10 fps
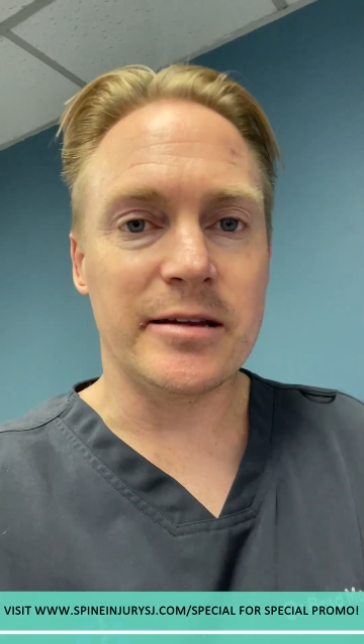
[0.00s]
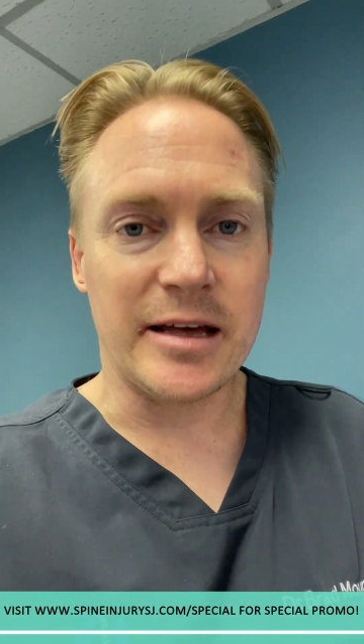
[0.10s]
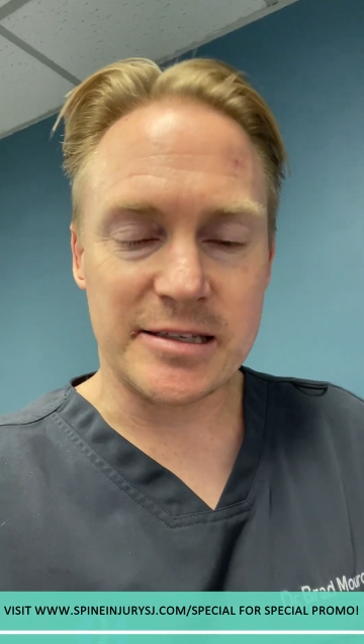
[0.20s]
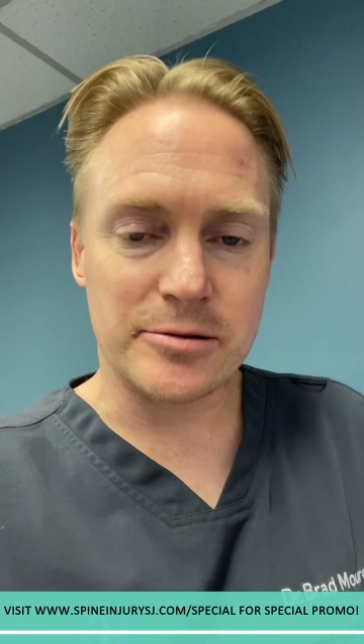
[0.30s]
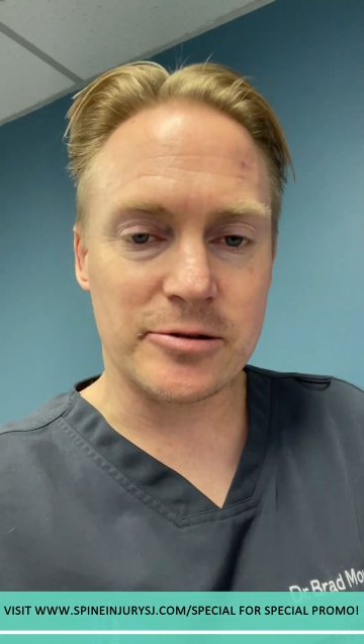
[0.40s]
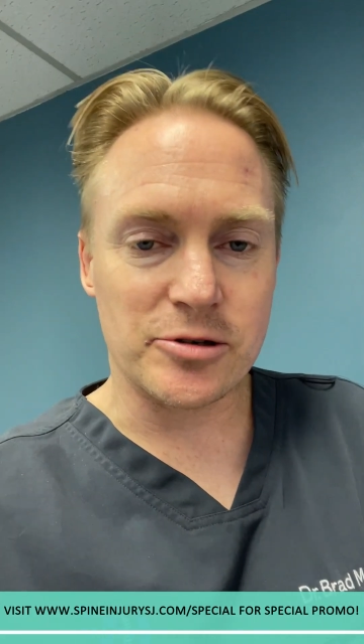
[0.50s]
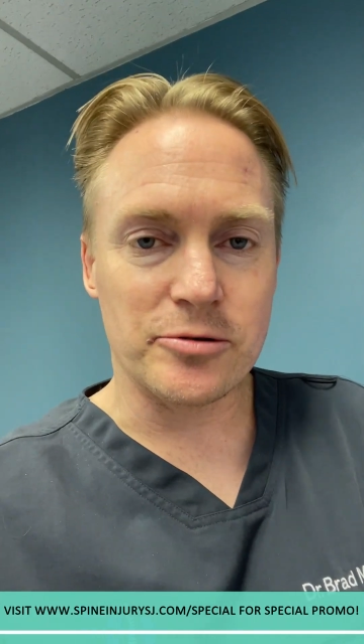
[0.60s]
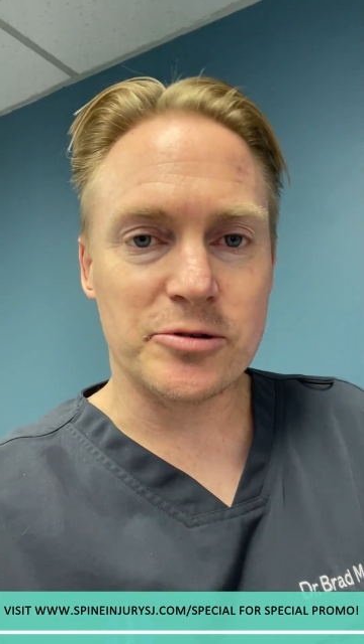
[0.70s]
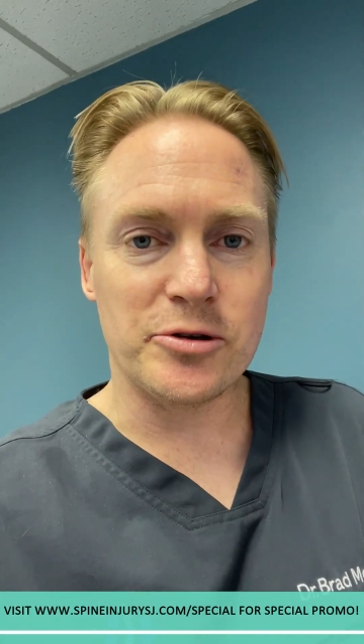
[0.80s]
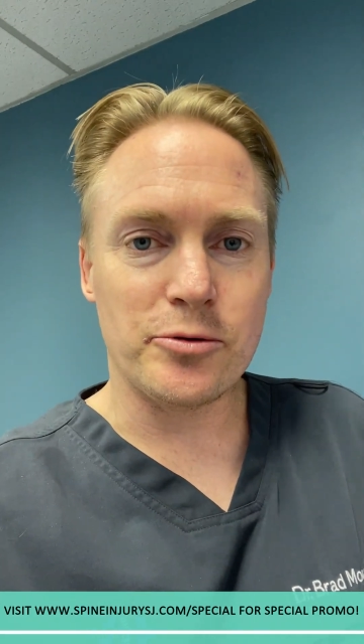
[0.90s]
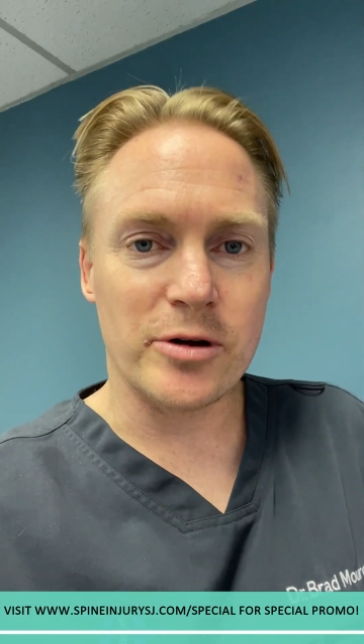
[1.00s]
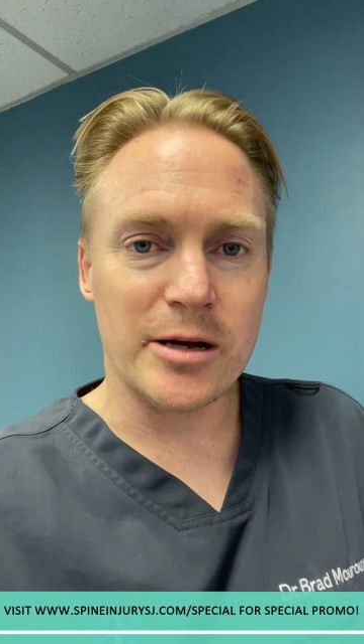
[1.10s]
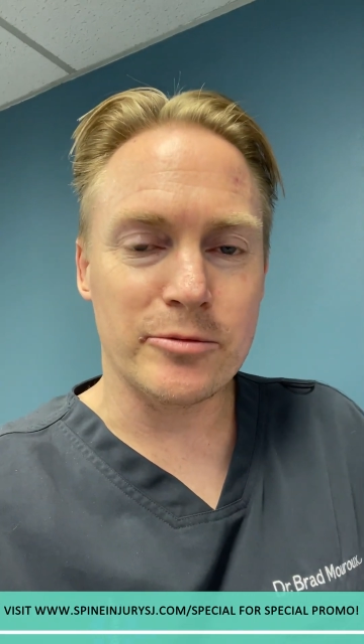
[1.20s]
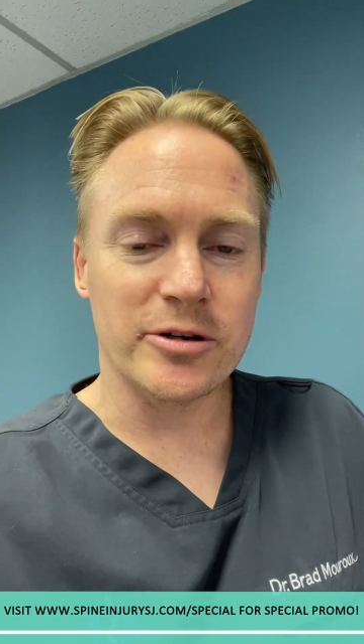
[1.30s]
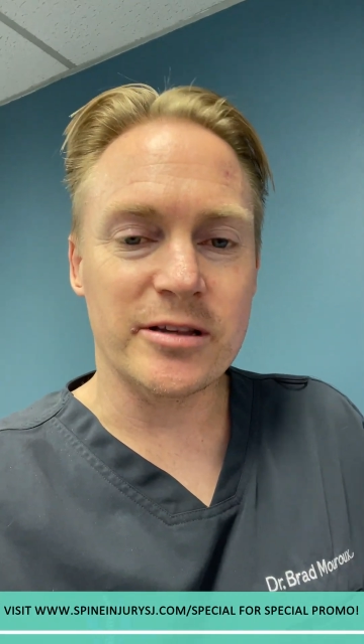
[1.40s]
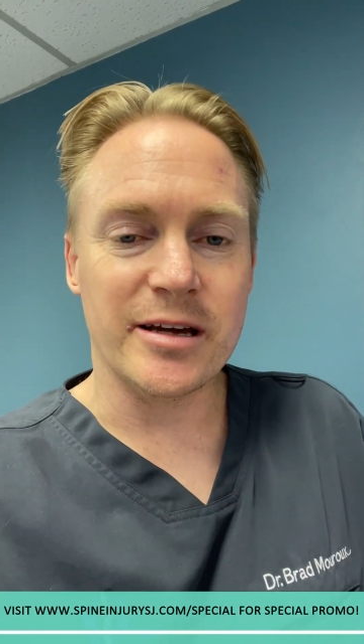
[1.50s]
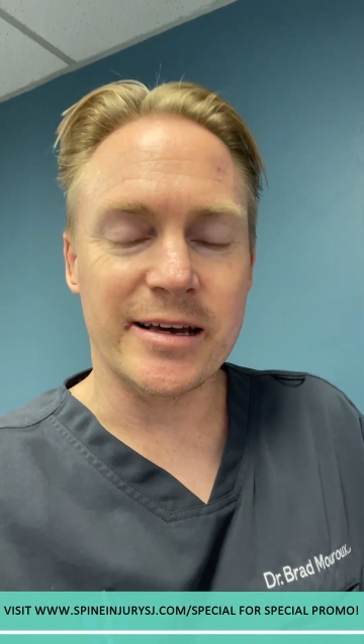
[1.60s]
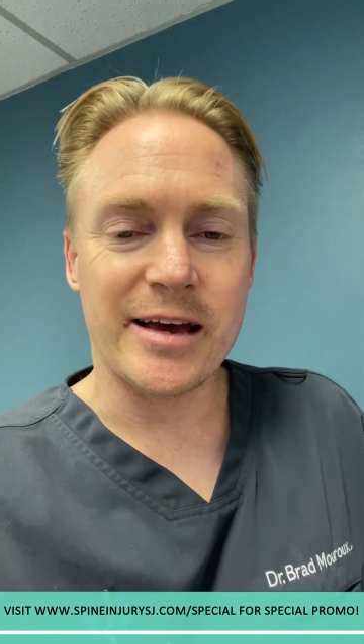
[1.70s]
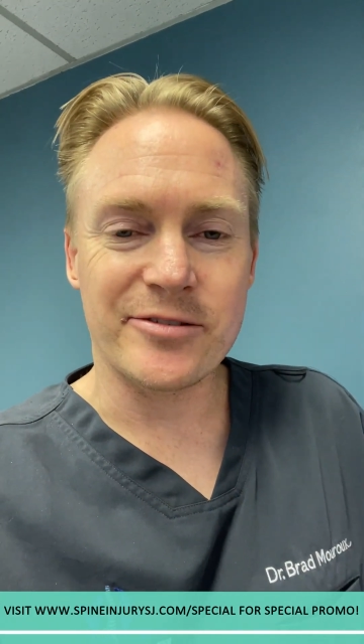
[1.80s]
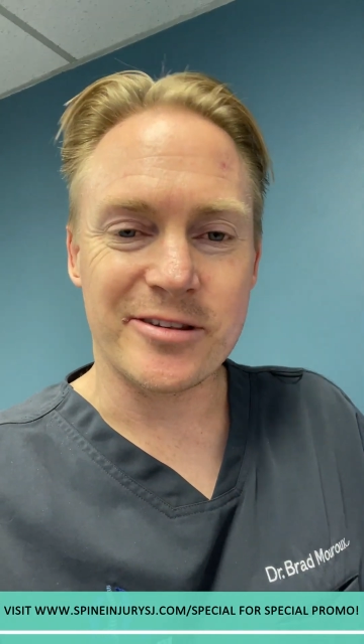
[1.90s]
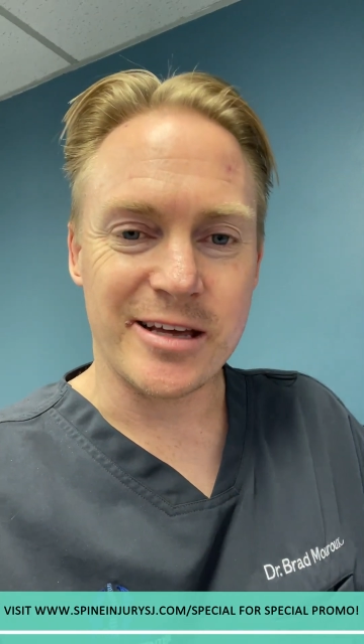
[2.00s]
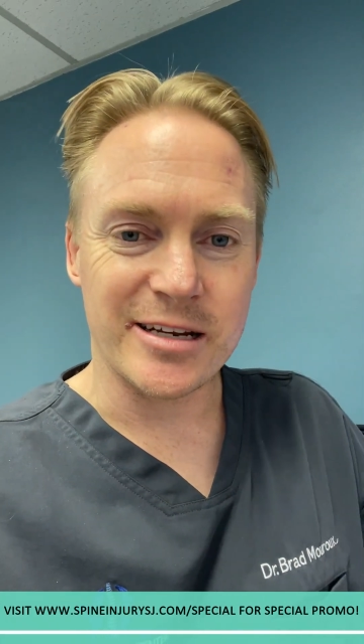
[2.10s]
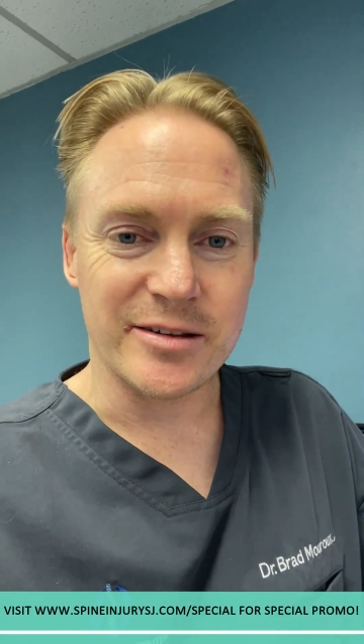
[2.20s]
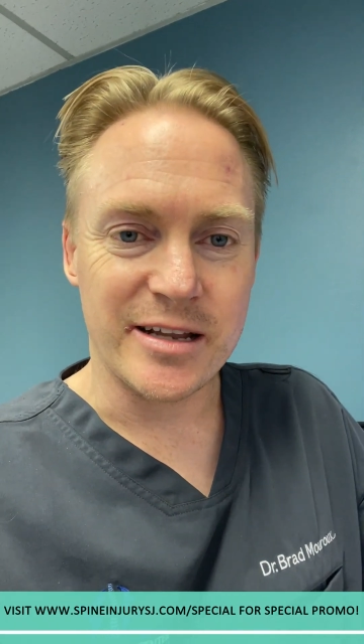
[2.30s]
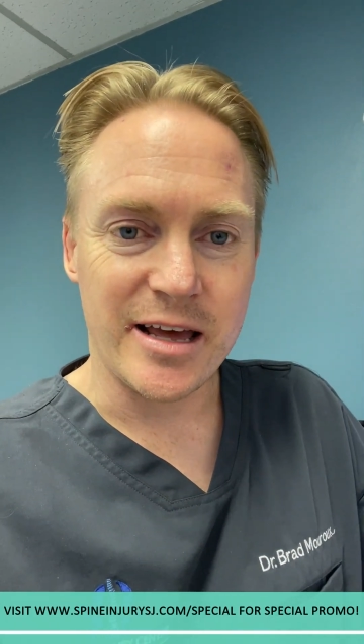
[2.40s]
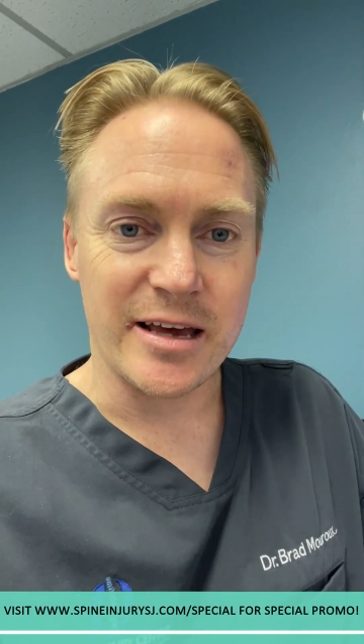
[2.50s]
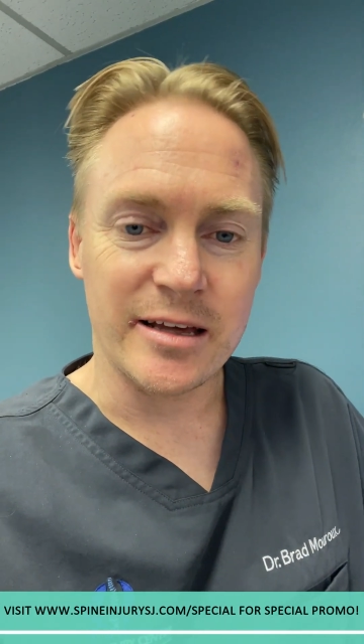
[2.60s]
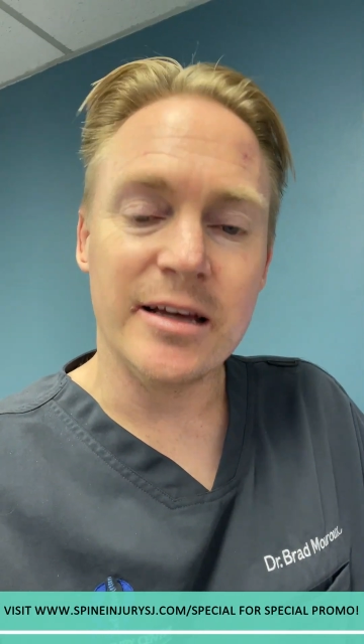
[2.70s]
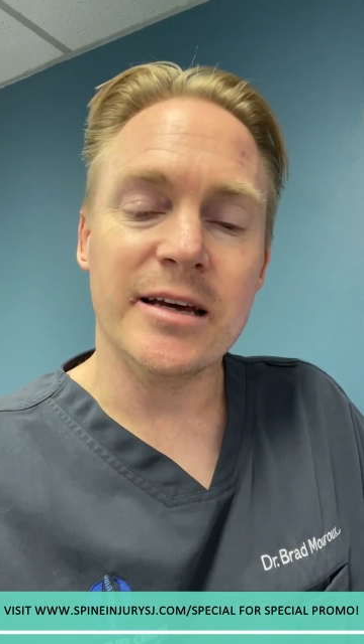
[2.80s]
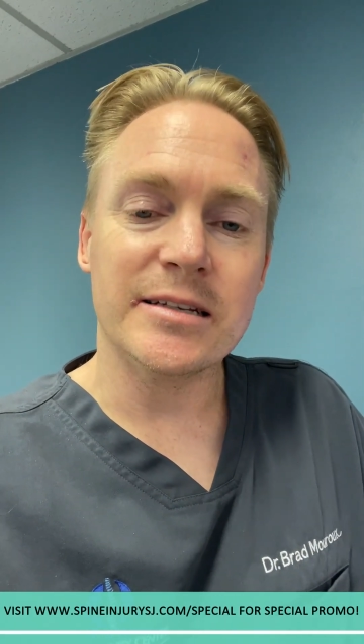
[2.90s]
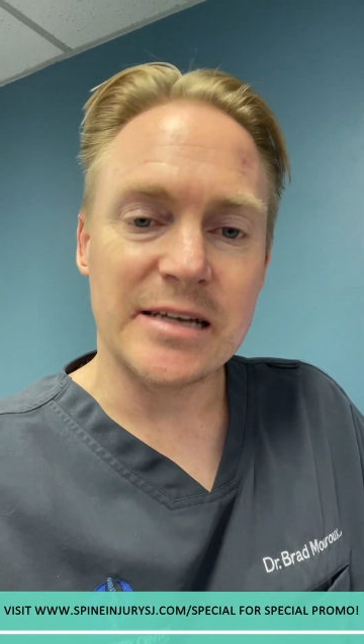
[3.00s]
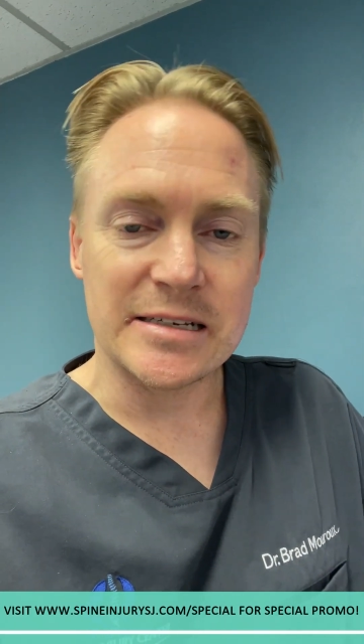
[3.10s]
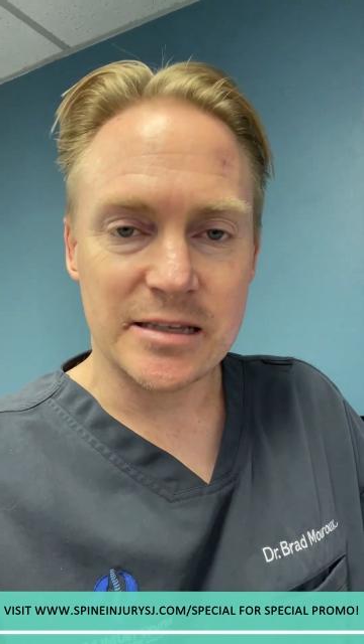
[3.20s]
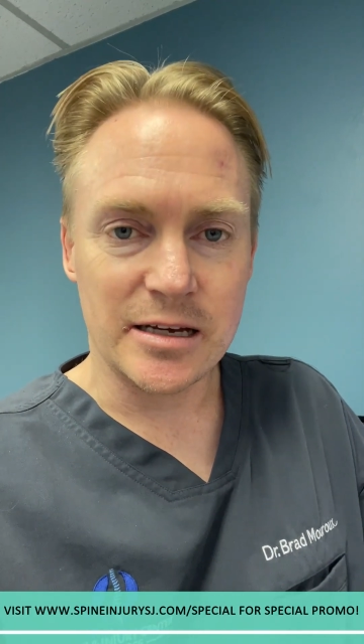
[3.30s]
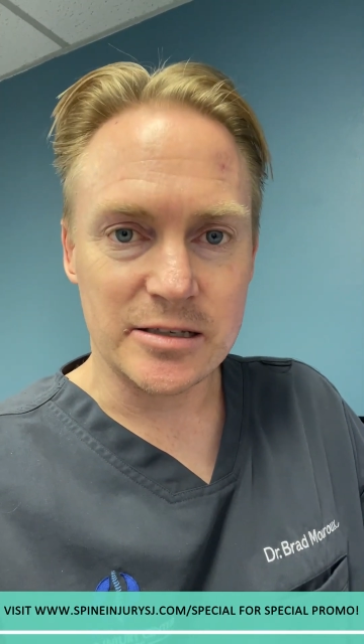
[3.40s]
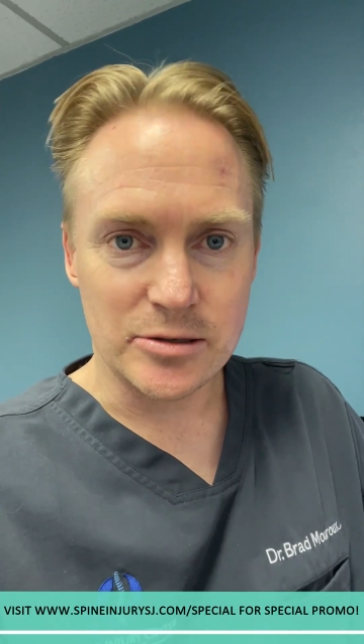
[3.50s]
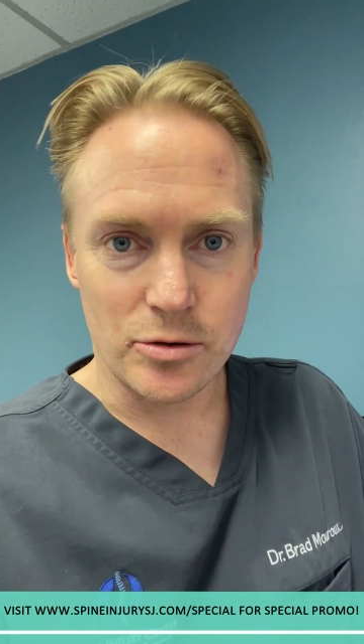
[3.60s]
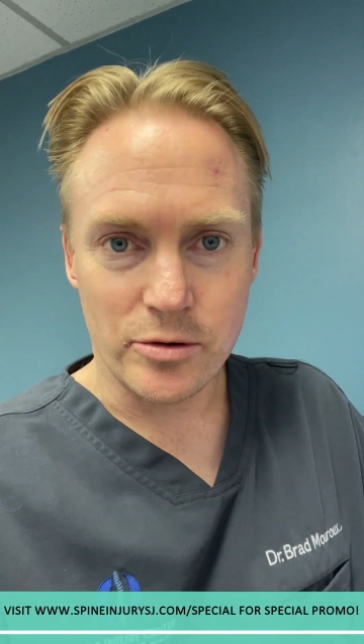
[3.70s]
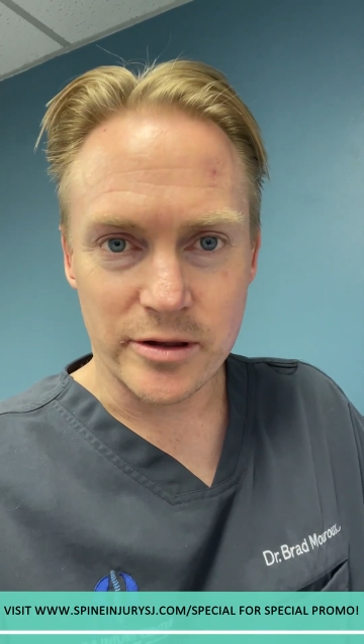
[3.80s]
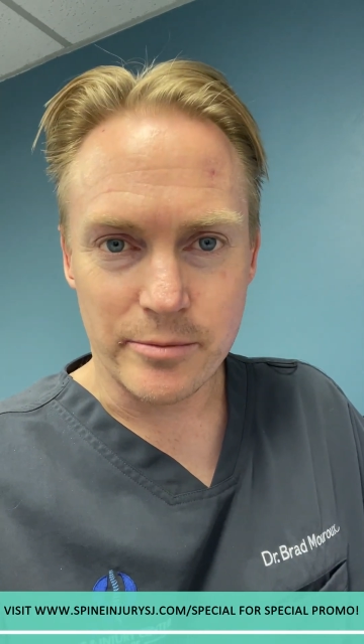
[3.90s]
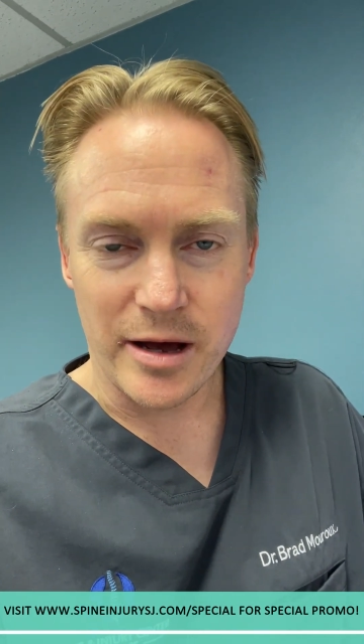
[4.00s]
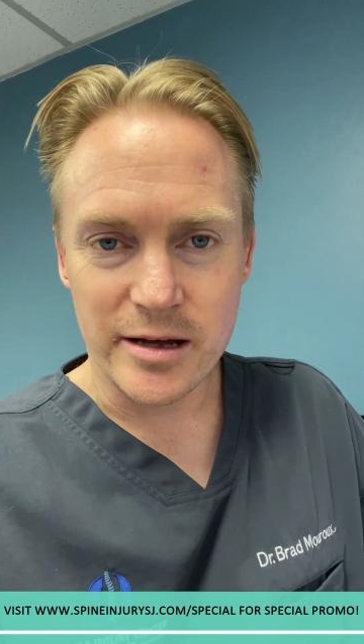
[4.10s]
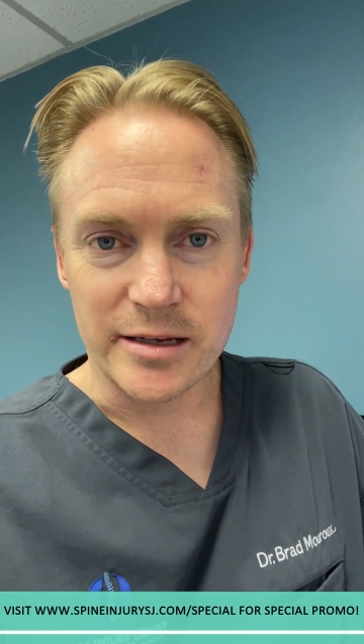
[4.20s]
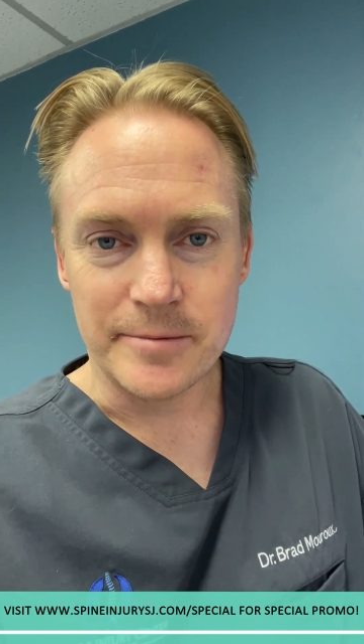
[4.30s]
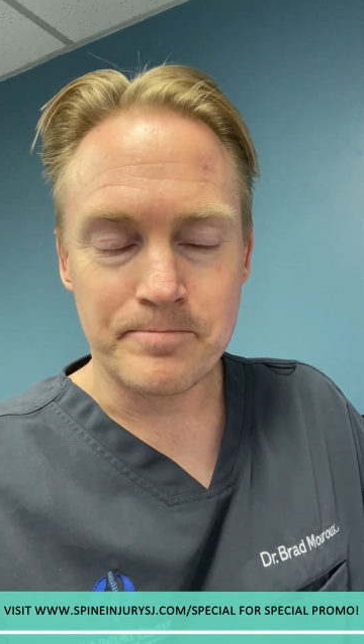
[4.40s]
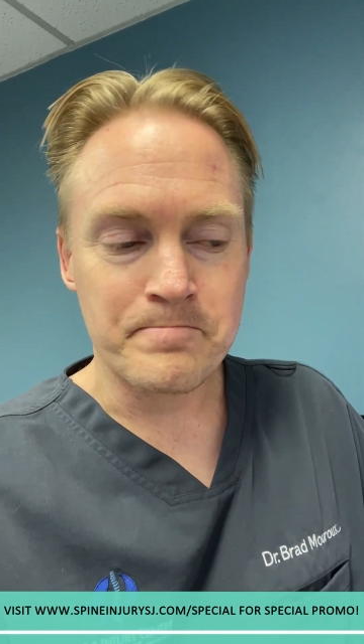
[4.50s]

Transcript: That shows you what I'm looking like after the end of the day. It takes a lot of toll on the body.